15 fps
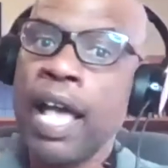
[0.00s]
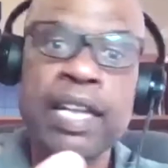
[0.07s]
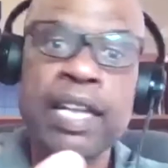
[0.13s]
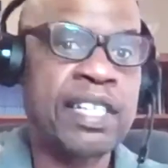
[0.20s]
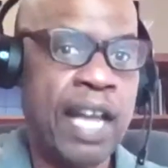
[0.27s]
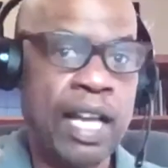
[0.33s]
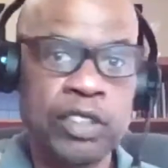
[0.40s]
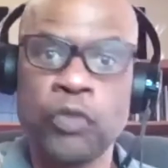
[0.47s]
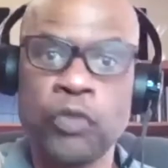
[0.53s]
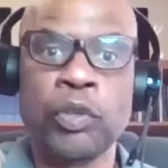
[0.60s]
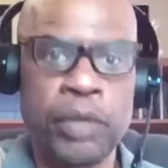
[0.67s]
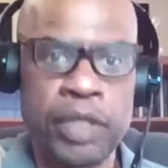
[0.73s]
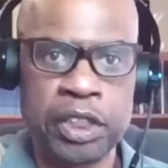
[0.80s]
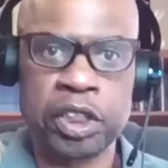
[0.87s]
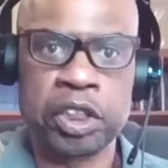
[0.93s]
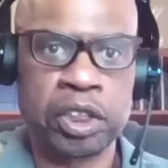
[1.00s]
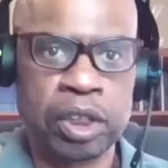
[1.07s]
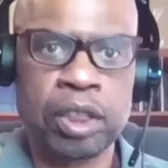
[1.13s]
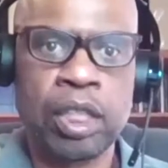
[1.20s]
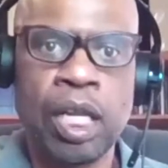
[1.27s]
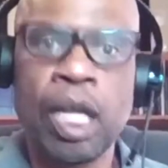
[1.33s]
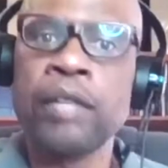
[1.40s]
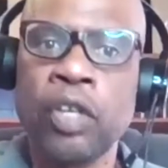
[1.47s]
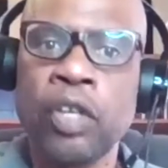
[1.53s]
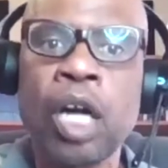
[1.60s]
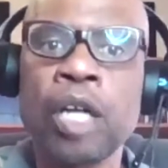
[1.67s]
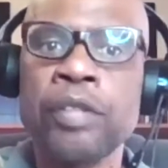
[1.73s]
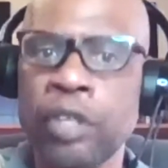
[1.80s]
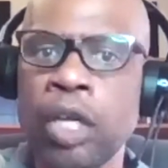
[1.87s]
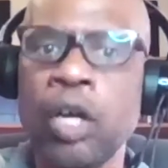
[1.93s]
And it does overreach. There
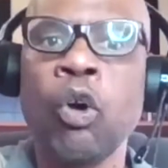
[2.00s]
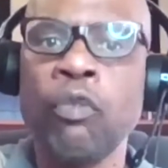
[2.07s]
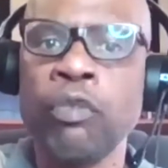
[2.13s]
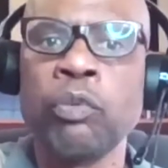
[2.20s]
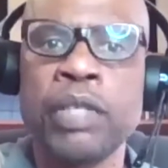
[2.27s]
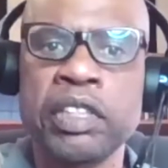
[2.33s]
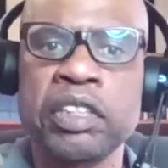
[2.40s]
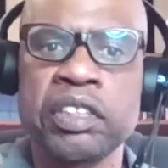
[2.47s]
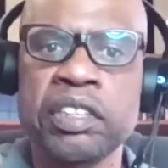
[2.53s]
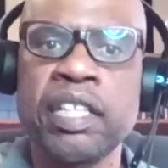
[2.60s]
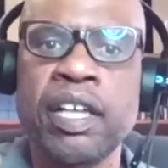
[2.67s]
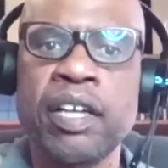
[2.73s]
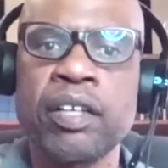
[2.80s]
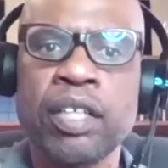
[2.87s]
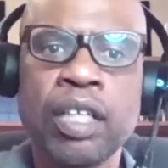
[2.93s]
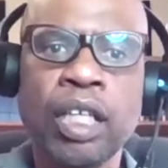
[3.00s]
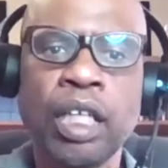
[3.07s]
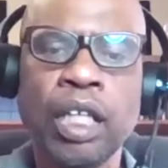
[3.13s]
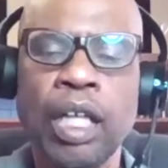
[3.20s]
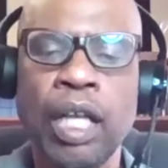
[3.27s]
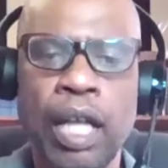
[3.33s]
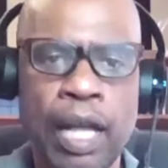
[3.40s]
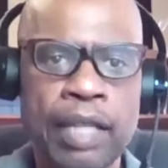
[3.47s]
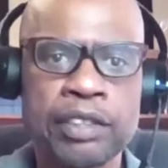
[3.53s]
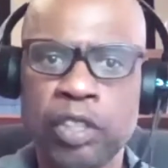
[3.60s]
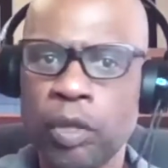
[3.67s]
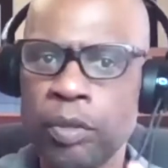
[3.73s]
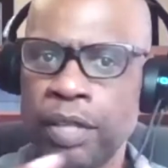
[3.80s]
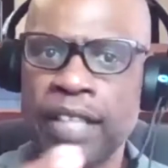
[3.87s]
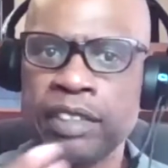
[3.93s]
are overreaches there. And
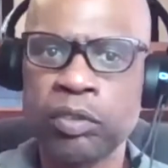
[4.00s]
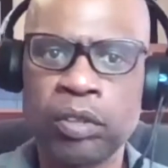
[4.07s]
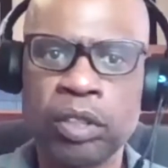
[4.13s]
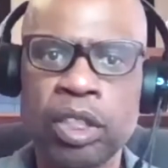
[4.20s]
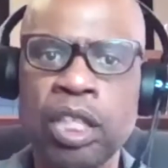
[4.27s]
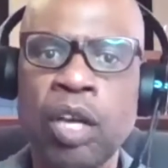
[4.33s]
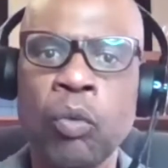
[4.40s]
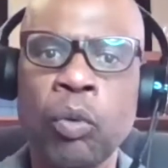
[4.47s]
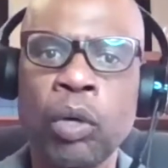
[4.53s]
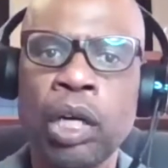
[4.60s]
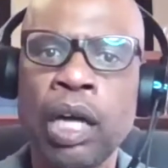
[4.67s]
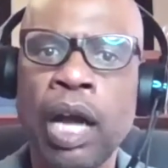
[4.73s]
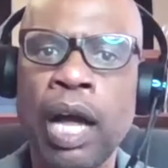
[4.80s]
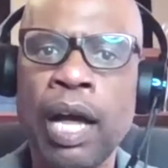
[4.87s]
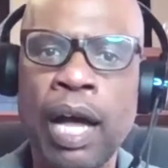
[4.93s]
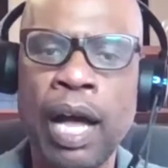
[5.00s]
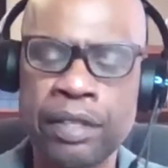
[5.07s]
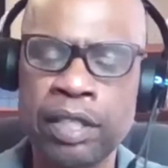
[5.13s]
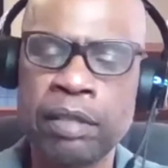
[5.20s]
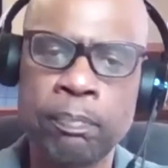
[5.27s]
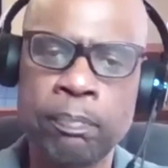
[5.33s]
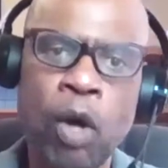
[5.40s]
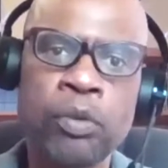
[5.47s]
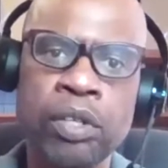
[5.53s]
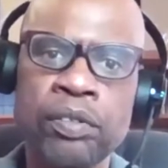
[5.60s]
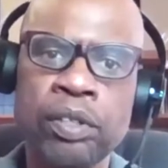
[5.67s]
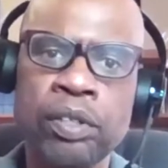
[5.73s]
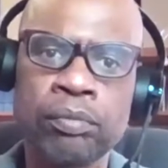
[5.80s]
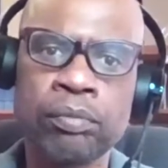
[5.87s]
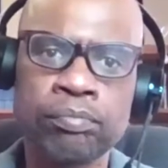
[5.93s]
so that's, where I think both of
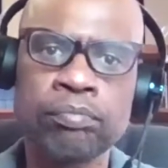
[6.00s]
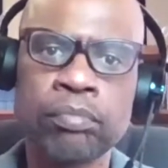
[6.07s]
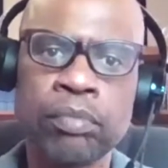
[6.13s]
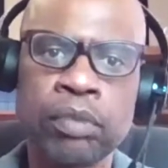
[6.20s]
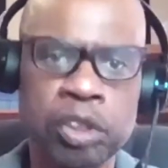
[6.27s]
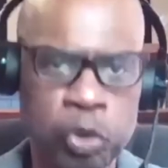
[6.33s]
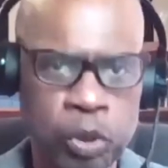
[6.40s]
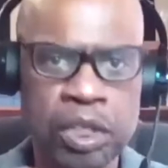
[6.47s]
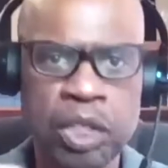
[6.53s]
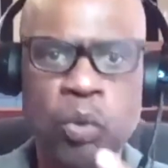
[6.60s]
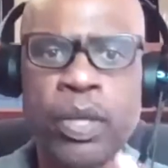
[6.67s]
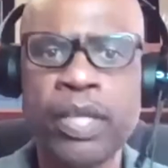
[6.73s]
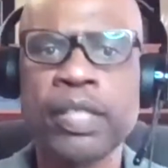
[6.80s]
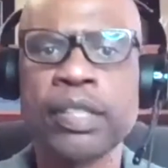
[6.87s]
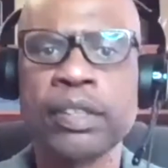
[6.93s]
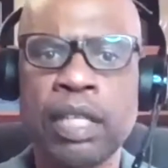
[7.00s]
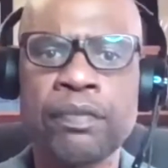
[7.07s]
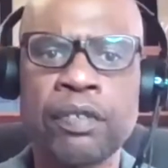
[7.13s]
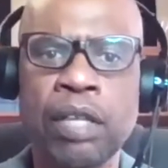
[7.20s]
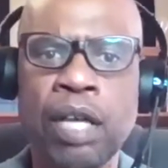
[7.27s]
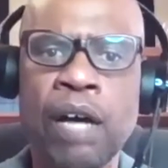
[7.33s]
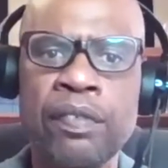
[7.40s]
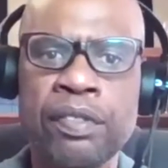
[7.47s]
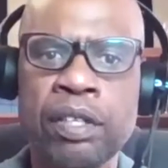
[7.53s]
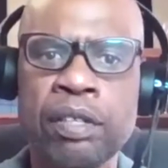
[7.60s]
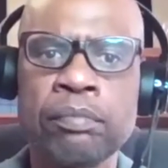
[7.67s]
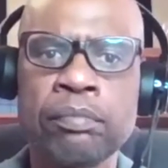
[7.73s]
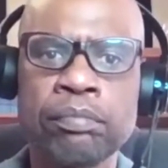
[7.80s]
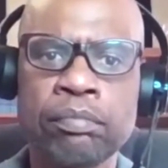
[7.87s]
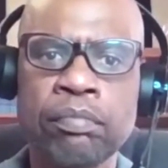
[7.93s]
the strength and the weakness of
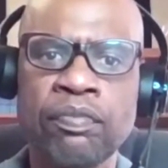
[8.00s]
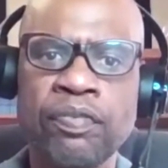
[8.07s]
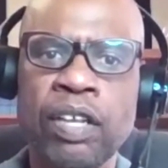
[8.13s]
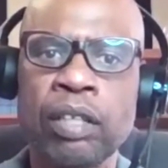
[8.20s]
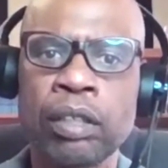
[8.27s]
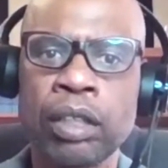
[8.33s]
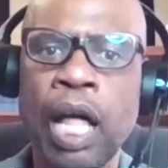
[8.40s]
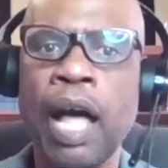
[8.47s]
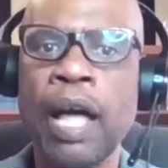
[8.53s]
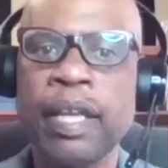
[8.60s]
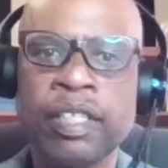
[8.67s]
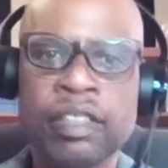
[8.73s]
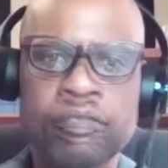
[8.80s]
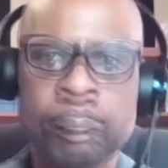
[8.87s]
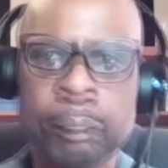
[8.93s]
them lie.